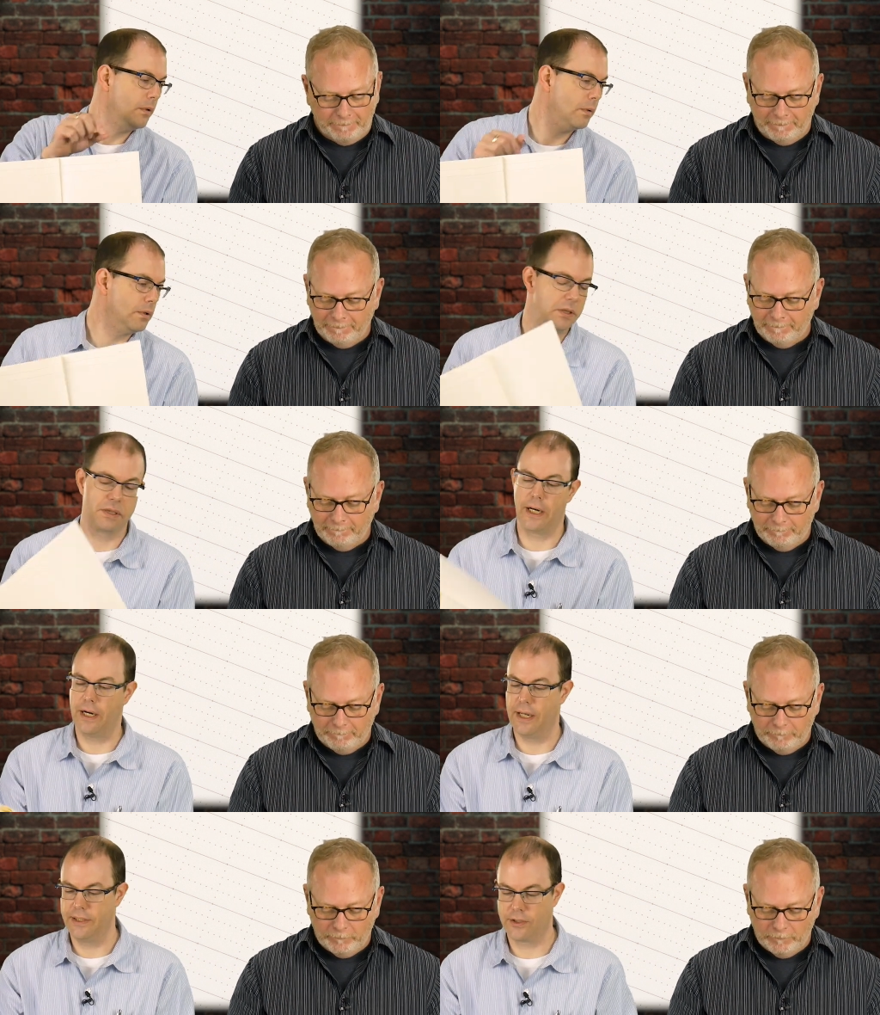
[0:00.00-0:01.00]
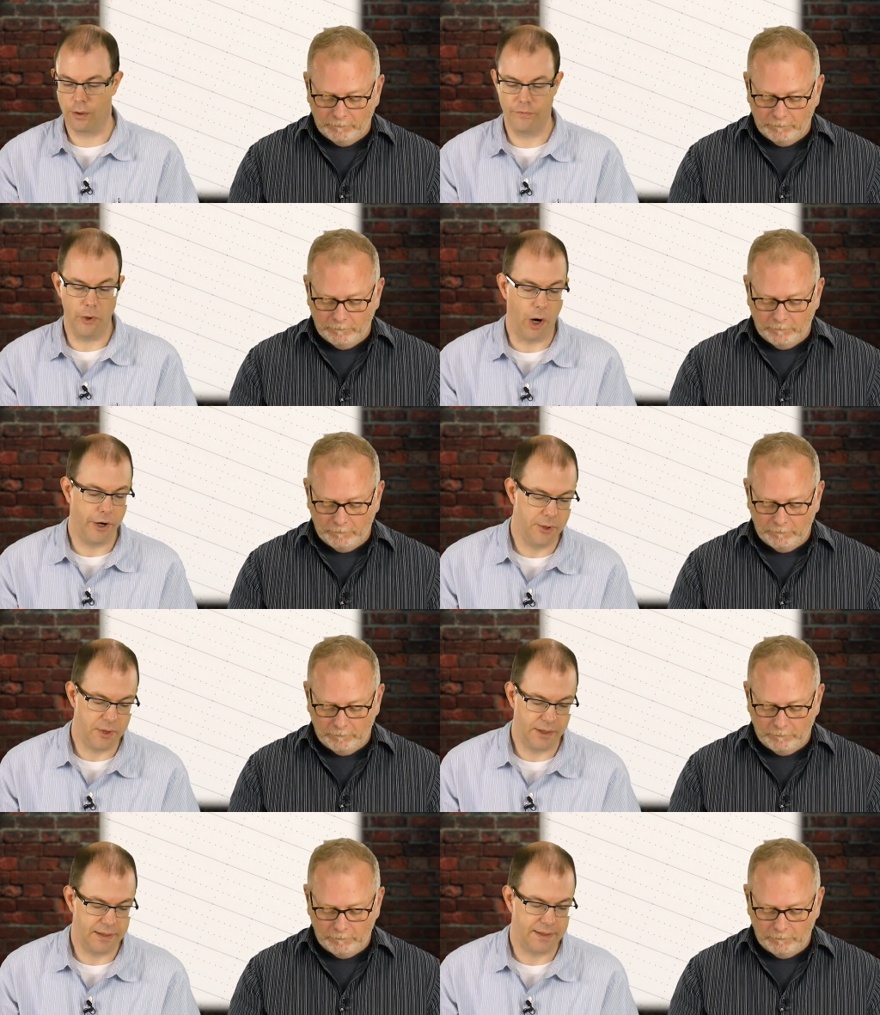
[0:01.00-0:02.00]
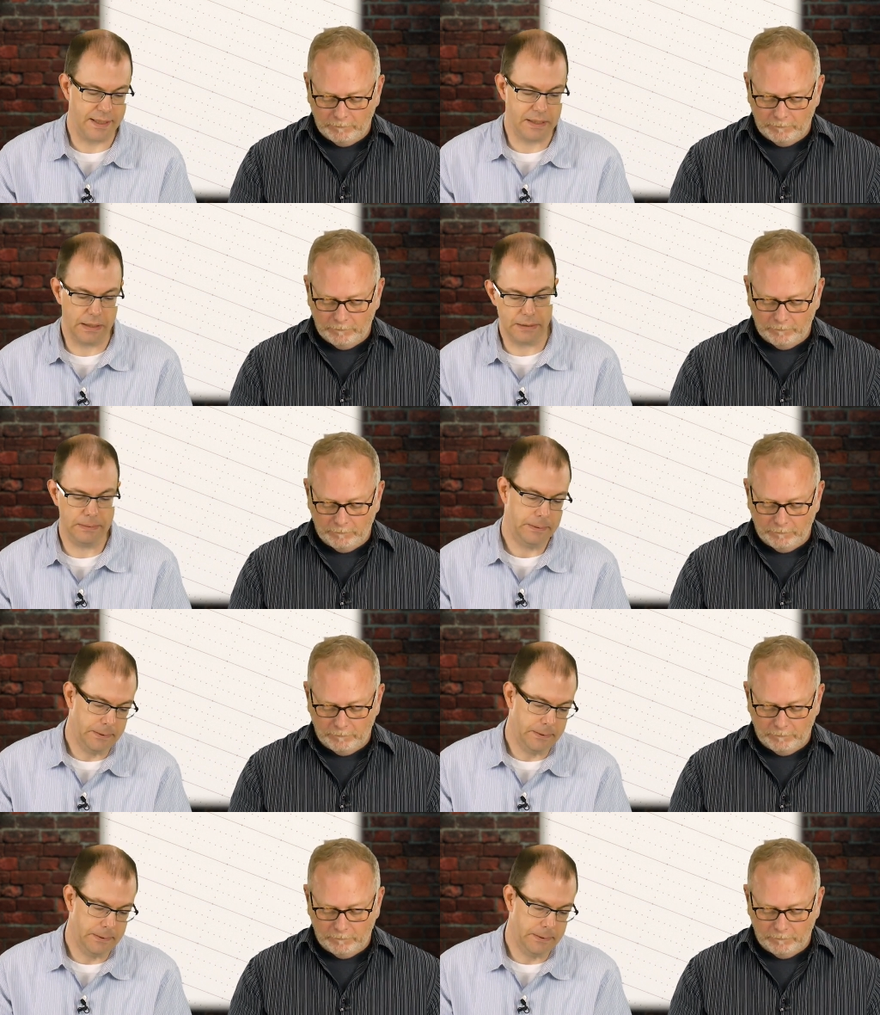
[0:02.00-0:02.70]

Speaker 1: which is kind of nice. So if you are using this as a